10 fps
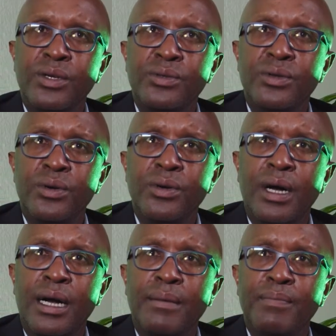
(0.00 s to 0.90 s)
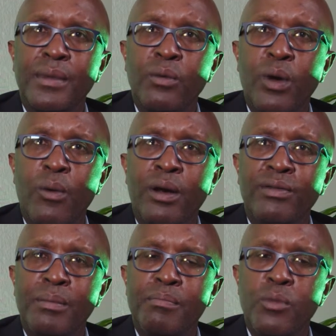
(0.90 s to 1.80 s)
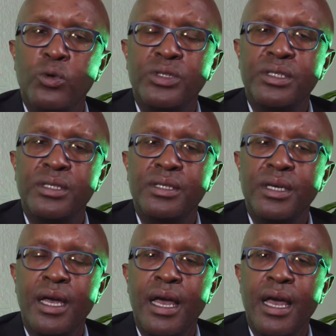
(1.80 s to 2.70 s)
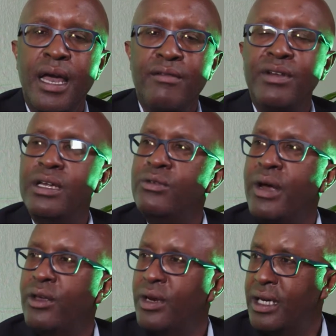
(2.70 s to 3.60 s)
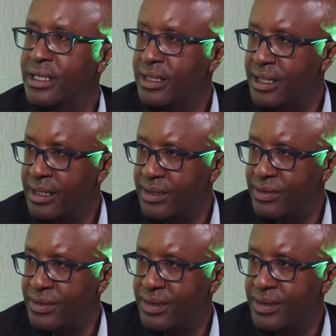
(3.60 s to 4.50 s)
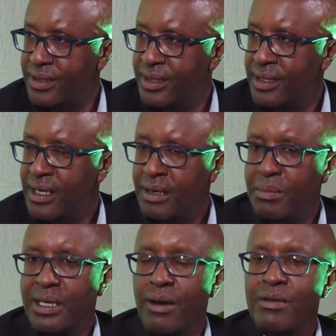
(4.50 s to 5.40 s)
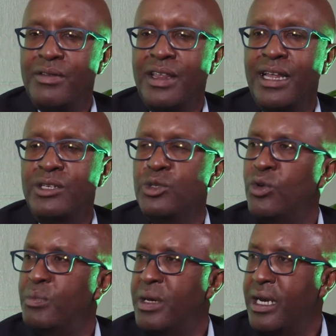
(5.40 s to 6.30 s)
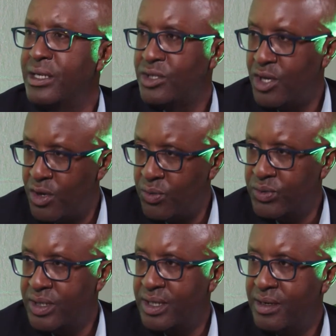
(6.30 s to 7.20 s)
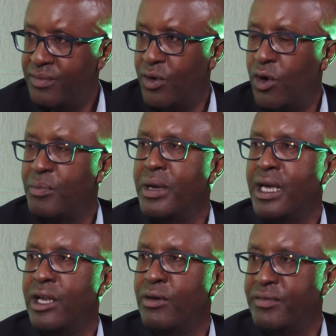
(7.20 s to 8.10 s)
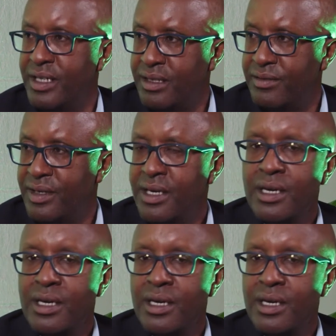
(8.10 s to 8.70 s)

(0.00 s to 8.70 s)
So we're one of the most heavily regulated industries. Mm. But however, that should not be an excuse for not being innovative.